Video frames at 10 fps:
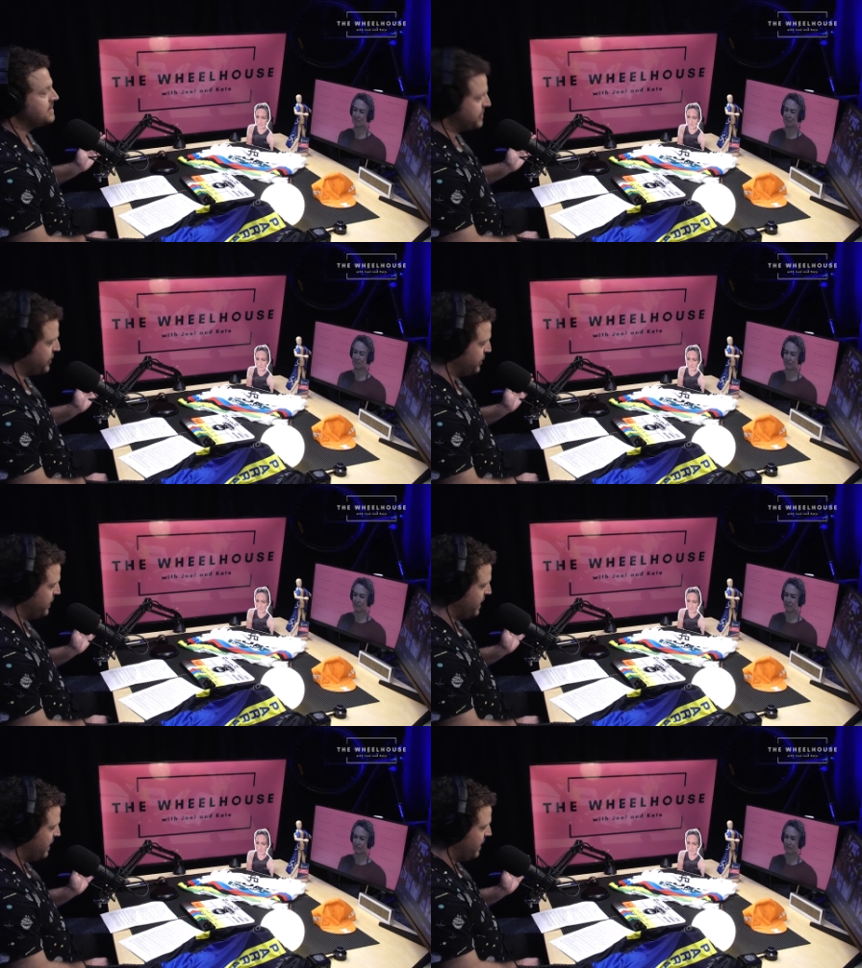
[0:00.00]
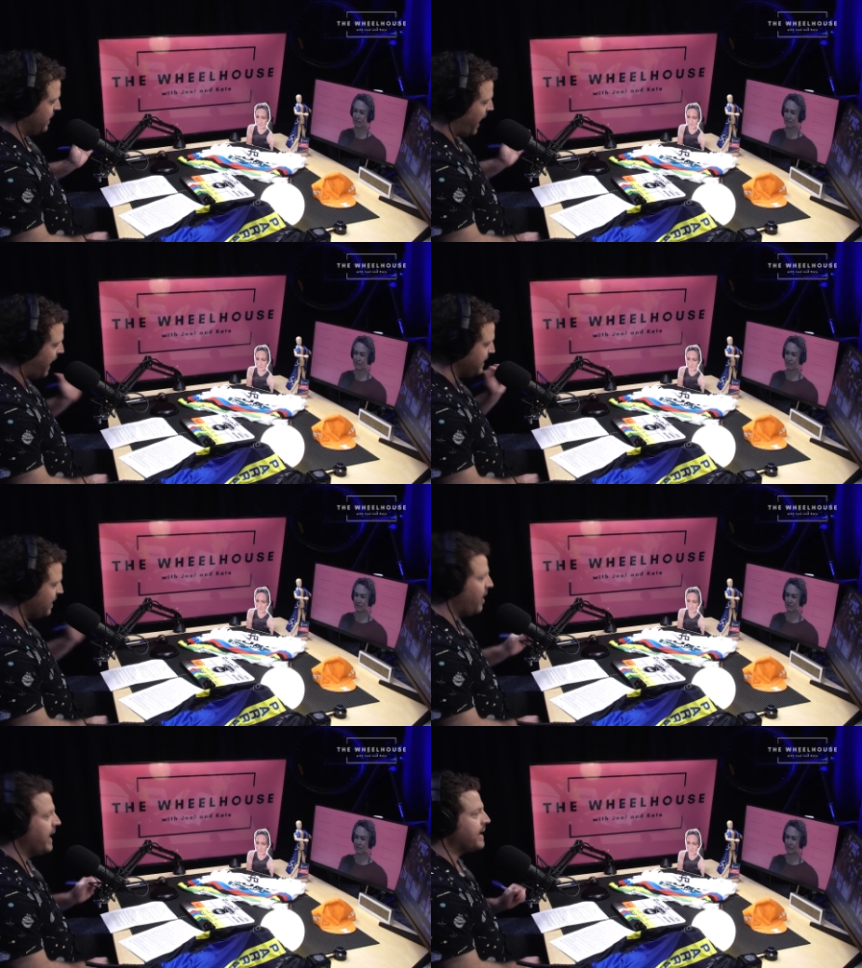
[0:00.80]
do.
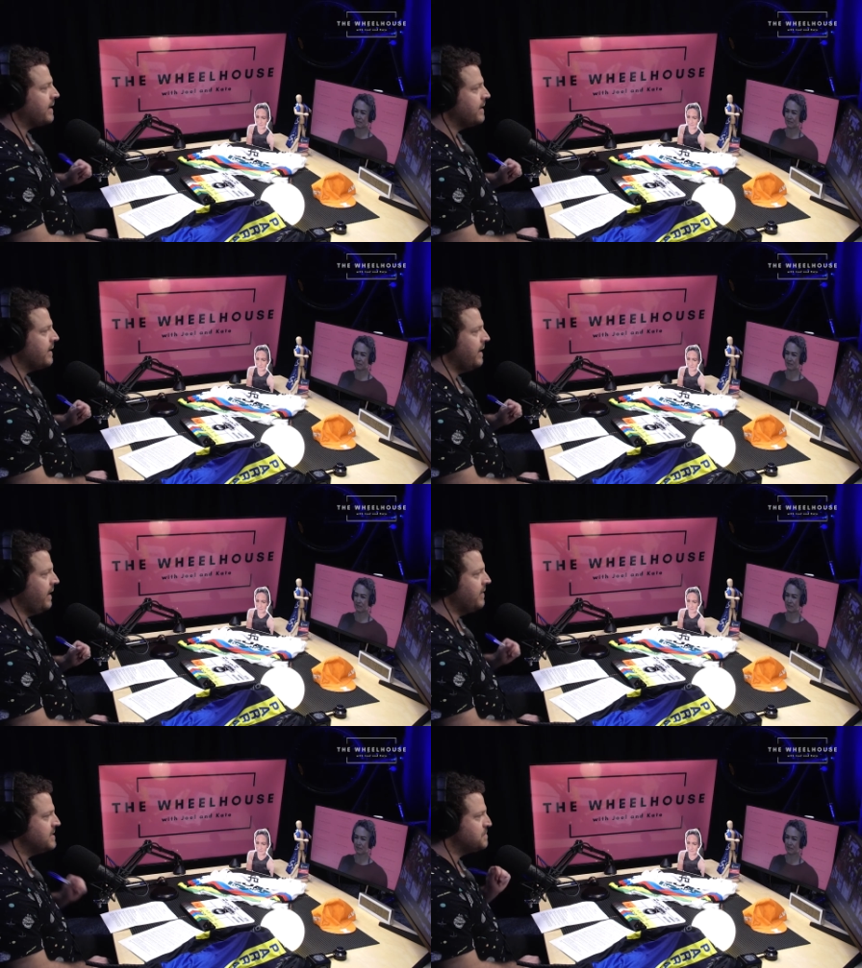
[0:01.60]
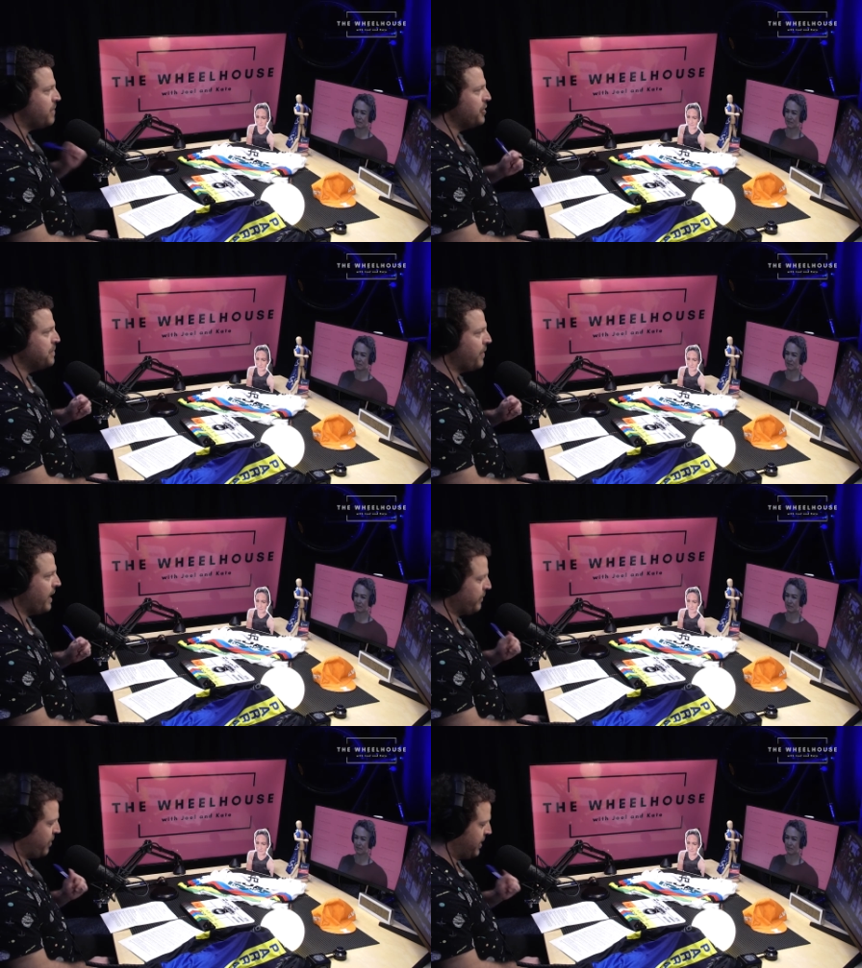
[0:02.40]
Unlike this
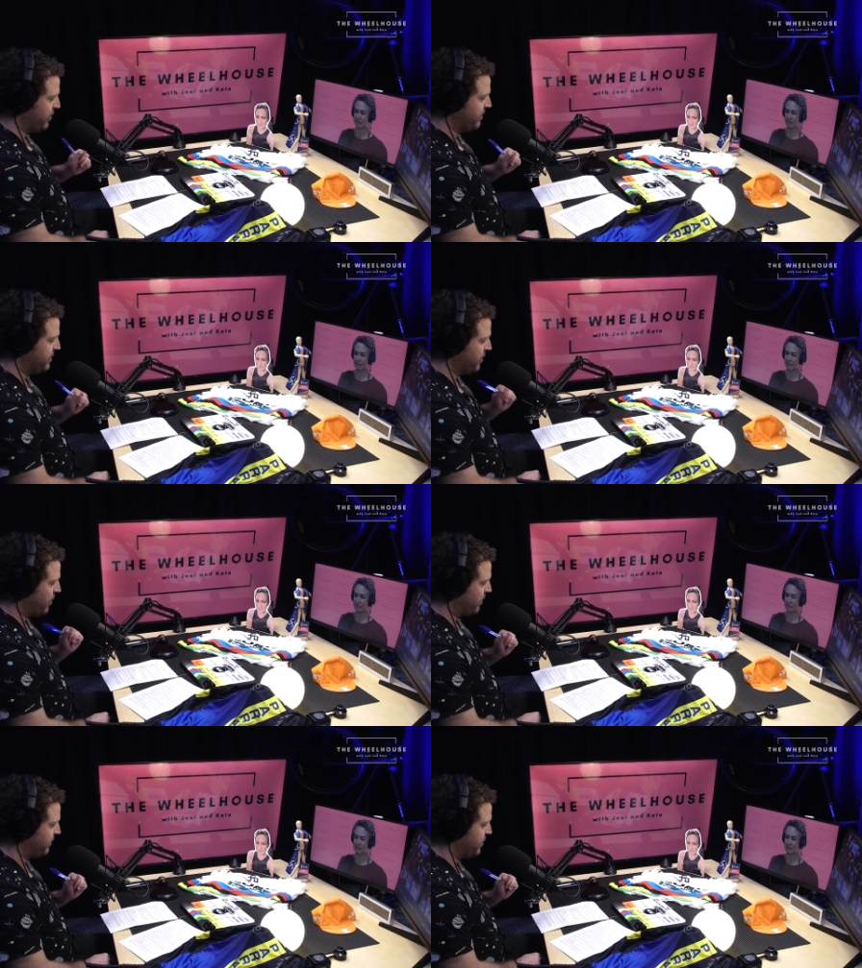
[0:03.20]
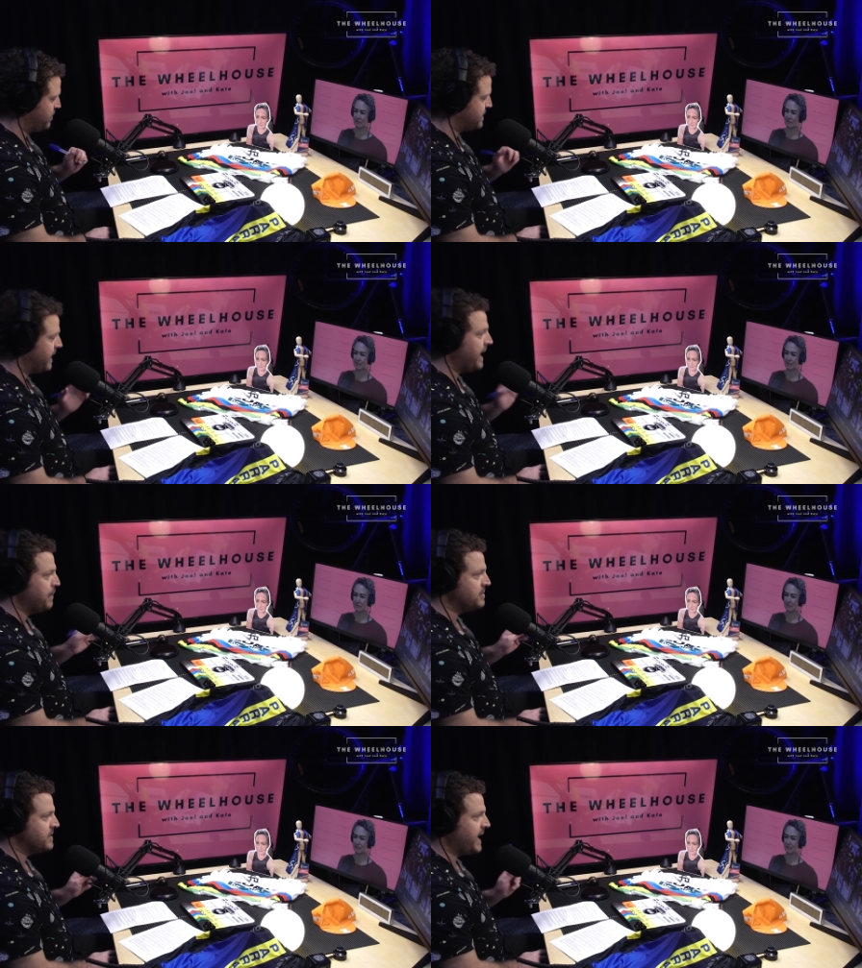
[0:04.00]
motorbike rider and photographer who was
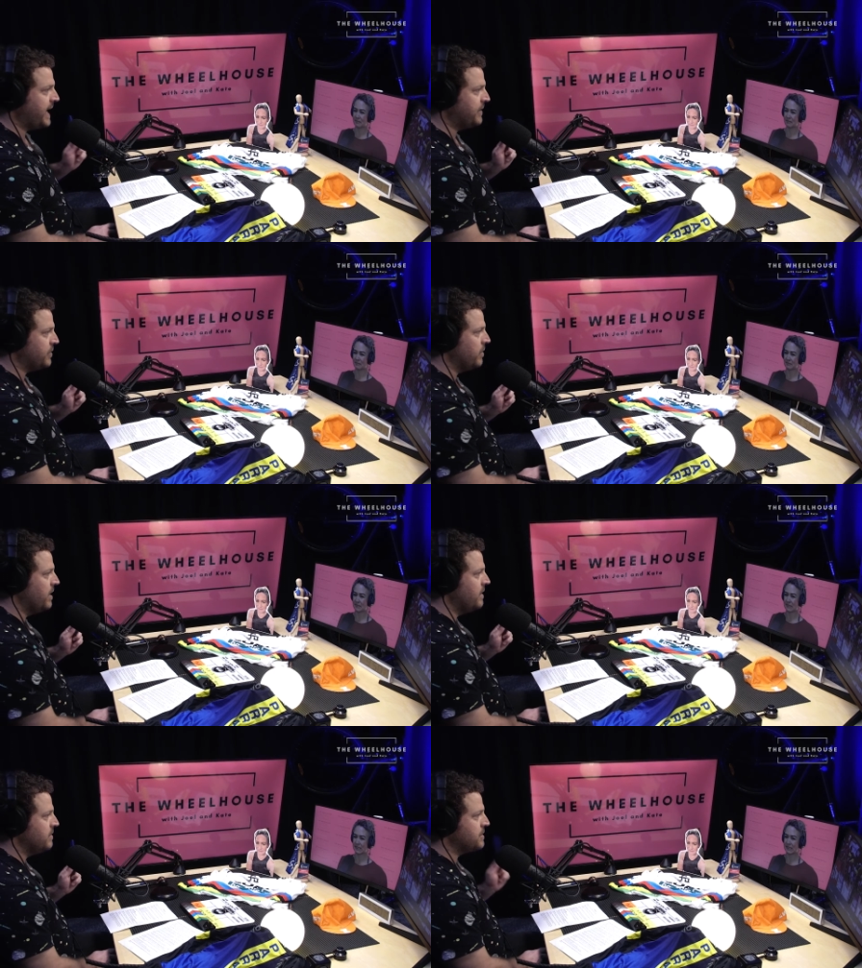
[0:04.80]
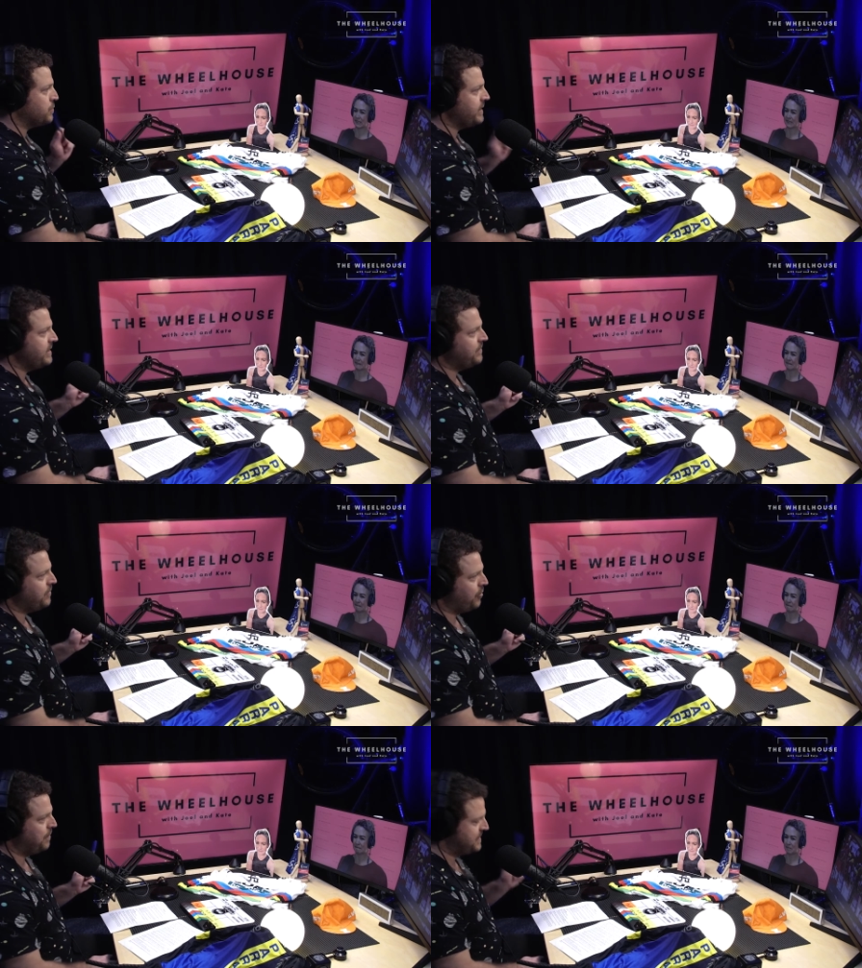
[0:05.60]
unable to handle the
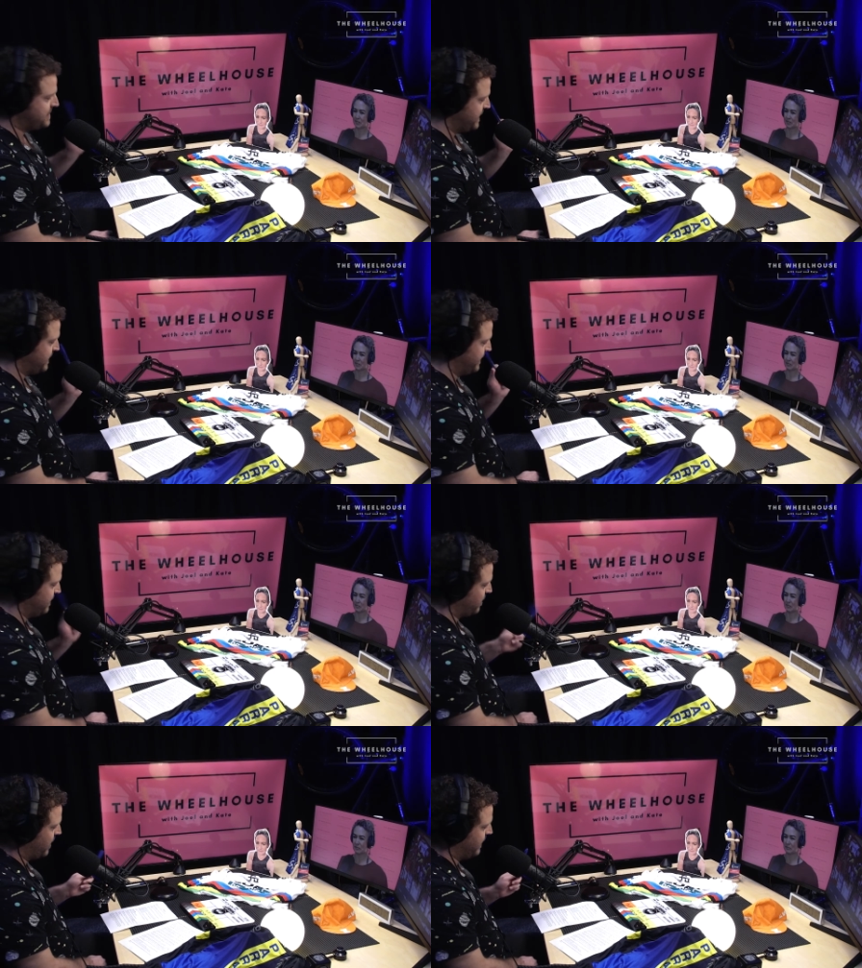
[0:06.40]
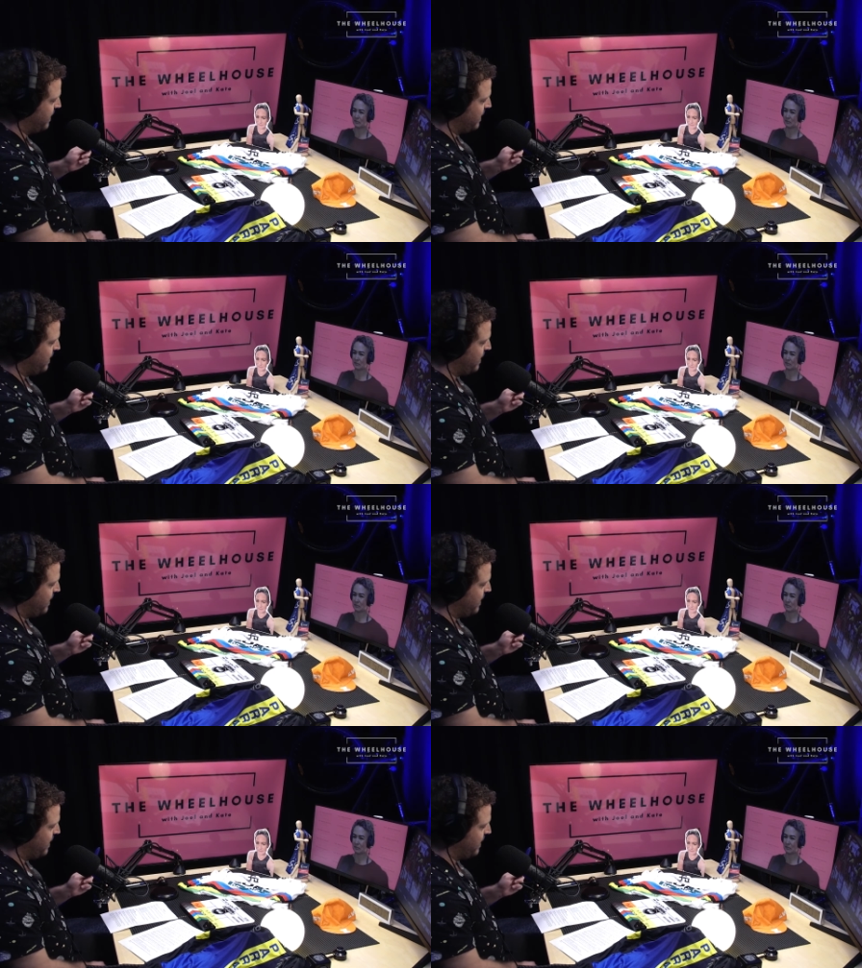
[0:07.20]
24% incline